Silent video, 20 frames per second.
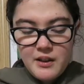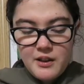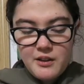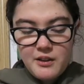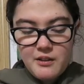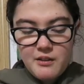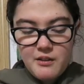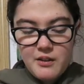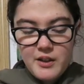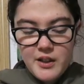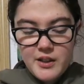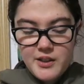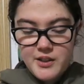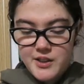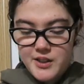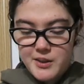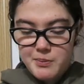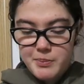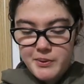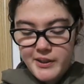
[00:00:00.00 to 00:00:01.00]
Alright,
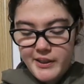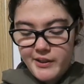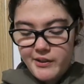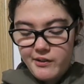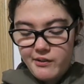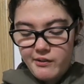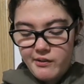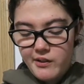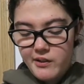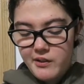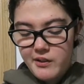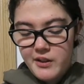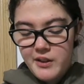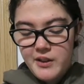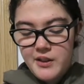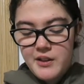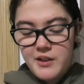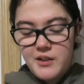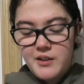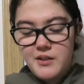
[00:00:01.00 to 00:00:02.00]
this is pretty cool.
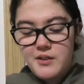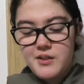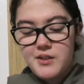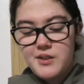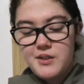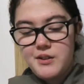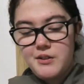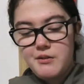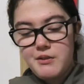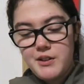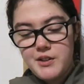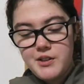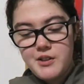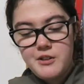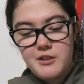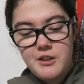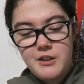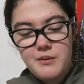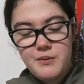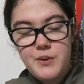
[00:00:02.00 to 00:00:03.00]
So
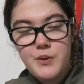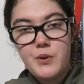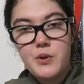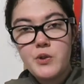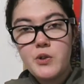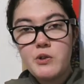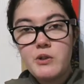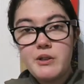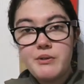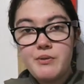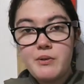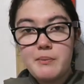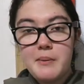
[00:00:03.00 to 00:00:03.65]
one, if you order it